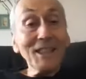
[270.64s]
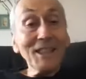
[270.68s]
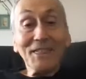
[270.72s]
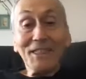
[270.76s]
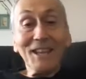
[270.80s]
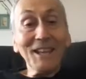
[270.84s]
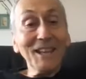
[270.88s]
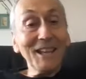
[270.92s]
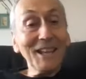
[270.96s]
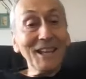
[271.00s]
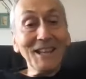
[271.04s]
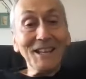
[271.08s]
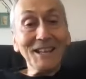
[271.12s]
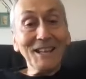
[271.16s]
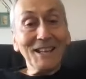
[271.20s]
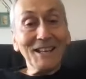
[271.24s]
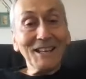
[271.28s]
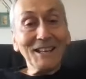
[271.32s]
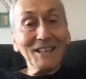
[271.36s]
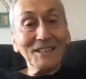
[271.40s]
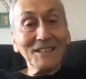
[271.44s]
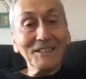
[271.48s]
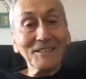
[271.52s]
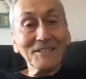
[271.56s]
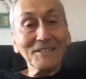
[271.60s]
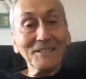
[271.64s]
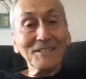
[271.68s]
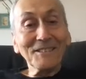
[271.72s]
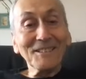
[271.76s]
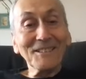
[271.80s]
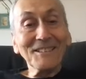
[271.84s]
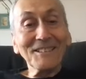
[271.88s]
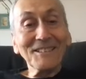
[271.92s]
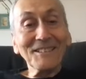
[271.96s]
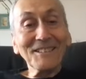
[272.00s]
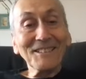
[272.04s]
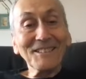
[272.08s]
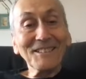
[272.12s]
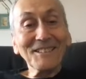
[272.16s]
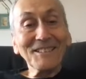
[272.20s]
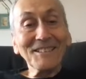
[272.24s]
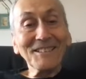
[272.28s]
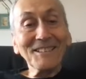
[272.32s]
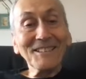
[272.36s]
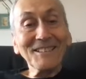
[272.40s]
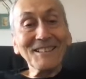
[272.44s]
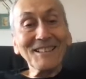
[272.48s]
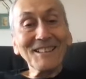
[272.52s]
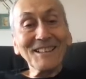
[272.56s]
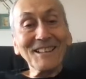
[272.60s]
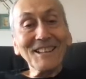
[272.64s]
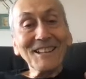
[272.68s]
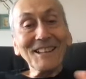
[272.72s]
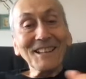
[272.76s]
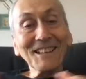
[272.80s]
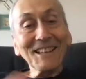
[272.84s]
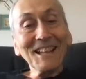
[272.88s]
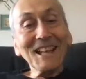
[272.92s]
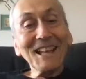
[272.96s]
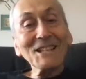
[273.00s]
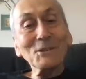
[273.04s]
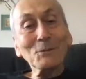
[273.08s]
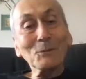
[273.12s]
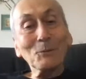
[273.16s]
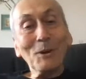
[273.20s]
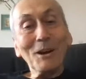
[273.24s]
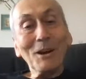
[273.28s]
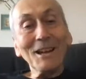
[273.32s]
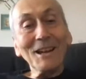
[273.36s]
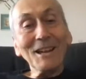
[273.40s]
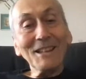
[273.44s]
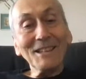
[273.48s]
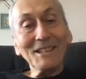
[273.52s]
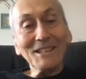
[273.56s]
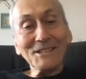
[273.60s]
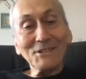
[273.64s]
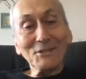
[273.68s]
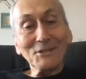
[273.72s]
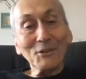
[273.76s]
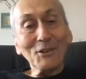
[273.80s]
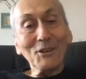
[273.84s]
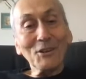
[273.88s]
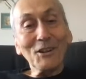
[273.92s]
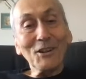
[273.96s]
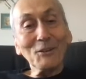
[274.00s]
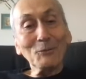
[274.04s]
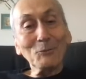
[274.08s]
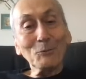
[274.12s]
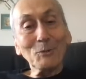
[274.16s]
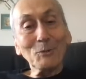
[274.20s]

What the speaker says: nothing in it. That's why these are called